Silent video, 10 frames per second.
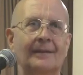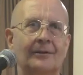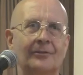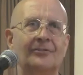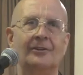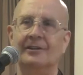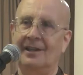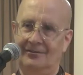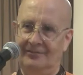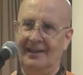Krishna
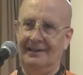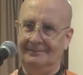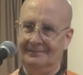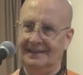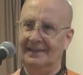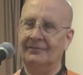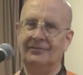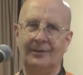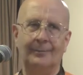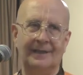does that, that if
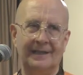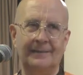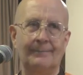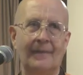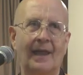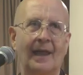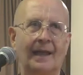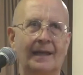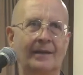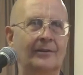somebody
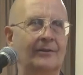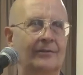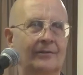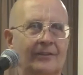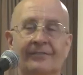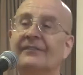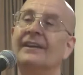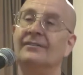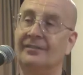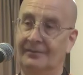is
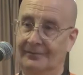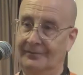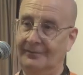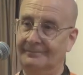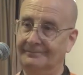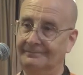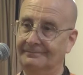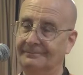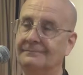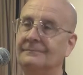offensive
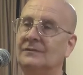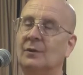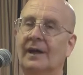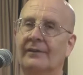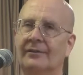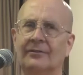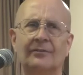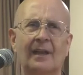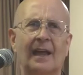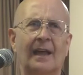to
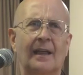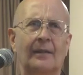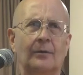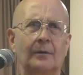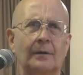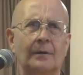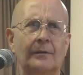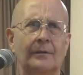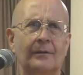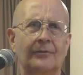others,
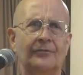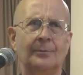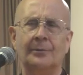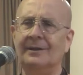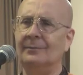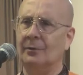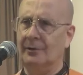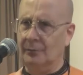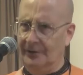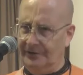the Supreme
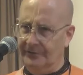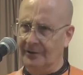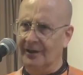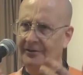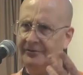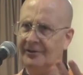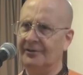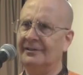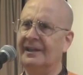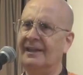Lord withdraws
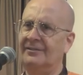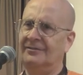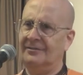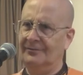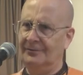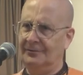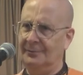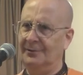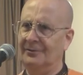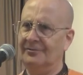their taste for
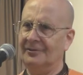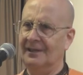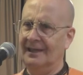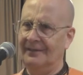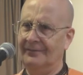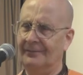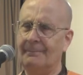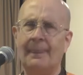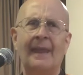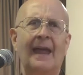spiritual life.
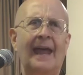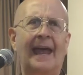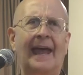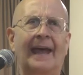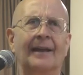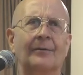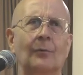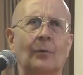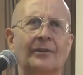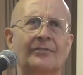
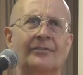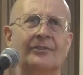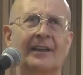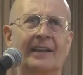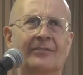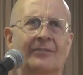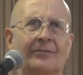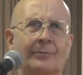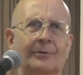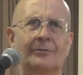And once the taste
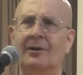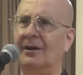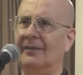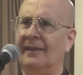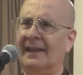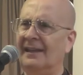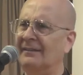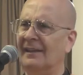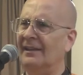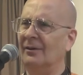is withdrawn,
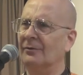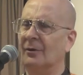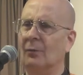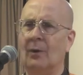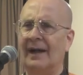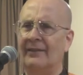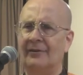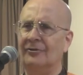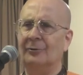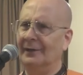they don't know why
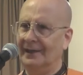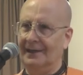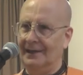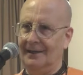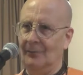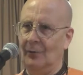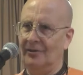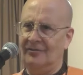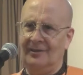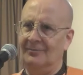they're doing it anymore.
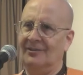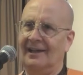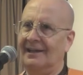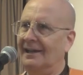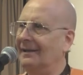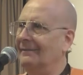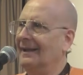It seems like a